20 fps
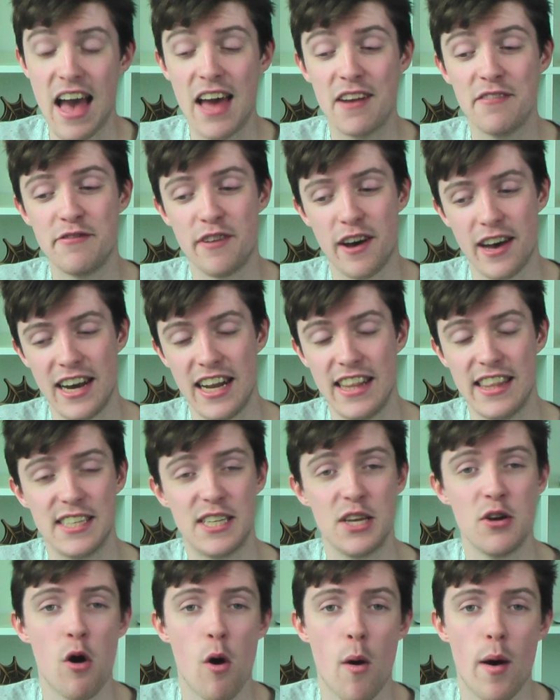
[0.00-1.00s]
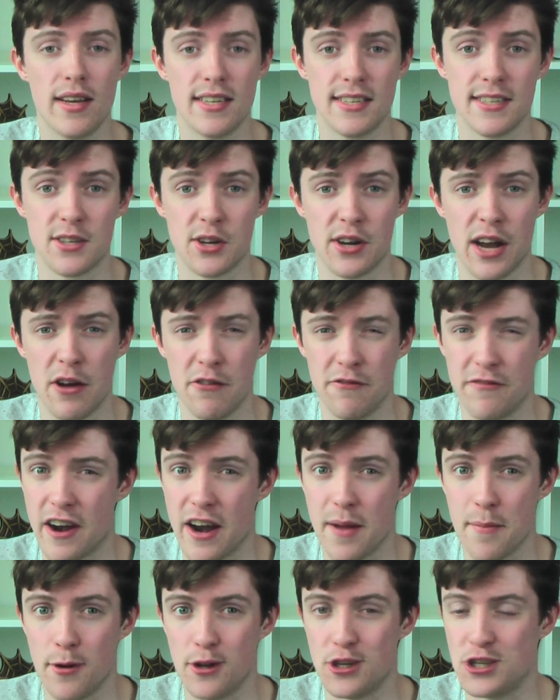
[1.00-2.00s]
And finally, the two OSs are now
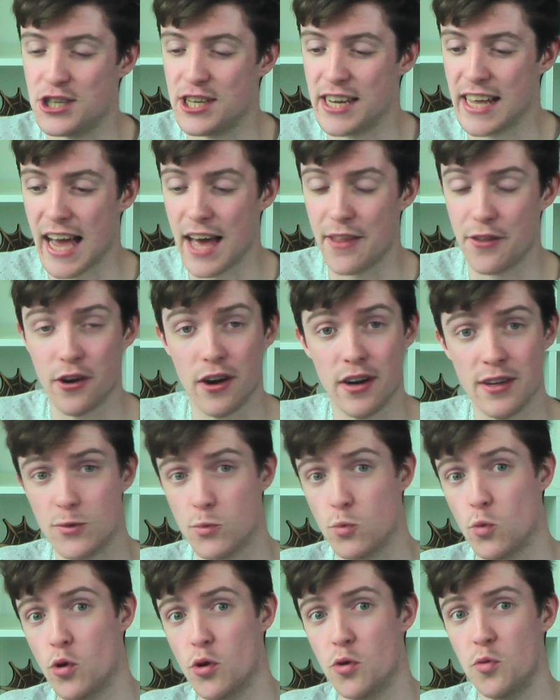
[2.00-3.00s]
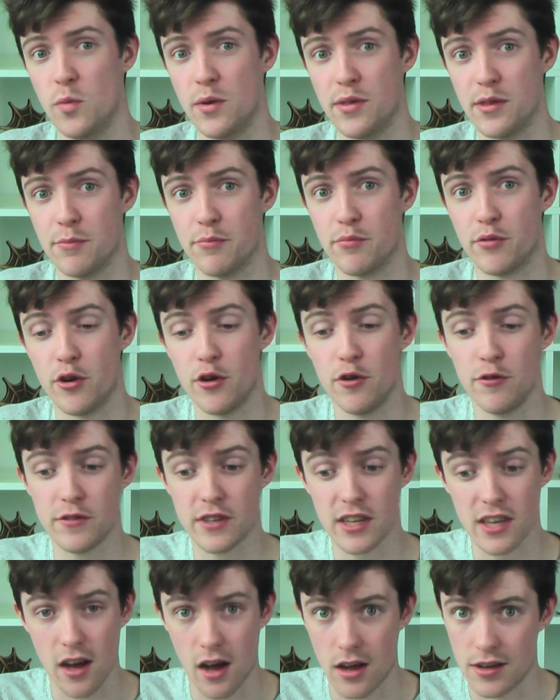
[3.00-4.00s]
very much together as one with
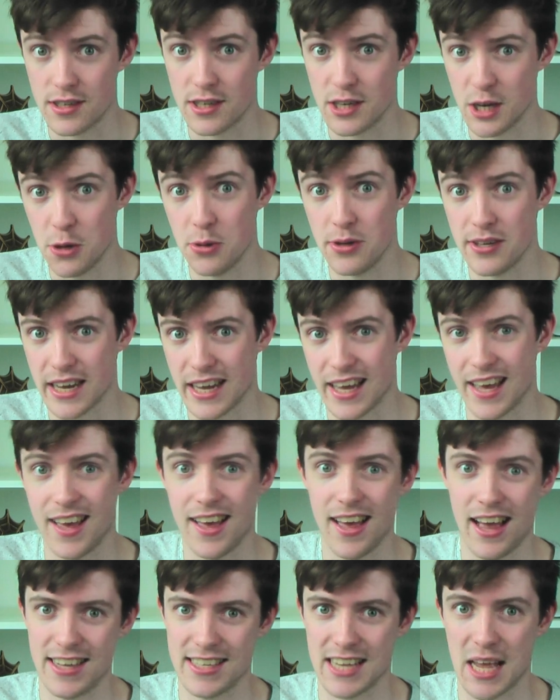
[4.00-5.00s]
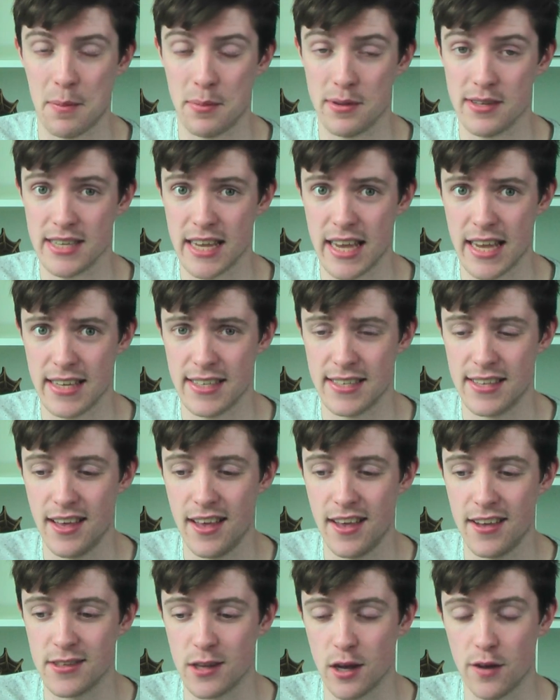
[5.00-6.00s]
improved continuity, as Apple says.
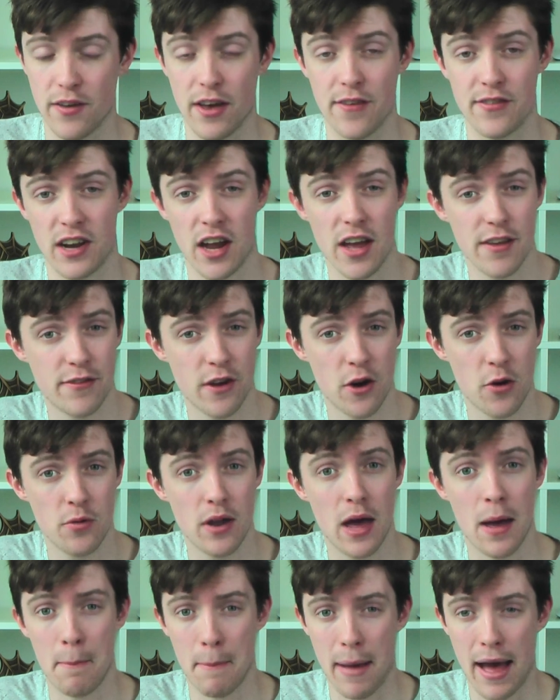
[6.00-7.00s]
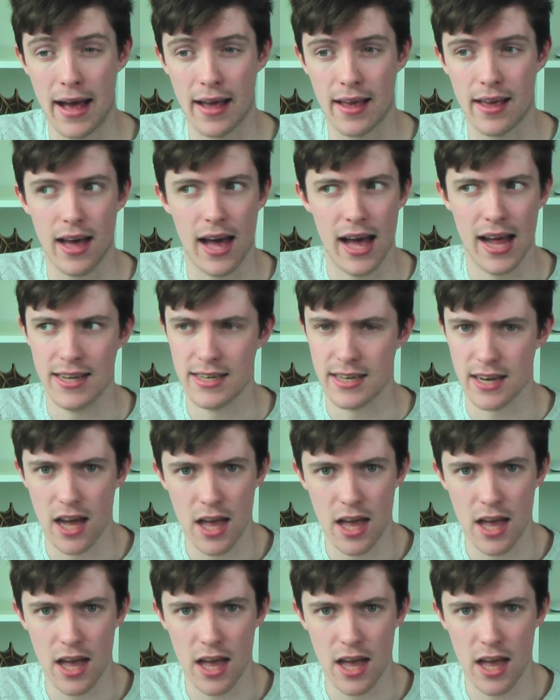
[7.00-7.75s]
So if you have an iPhone, a Mac and an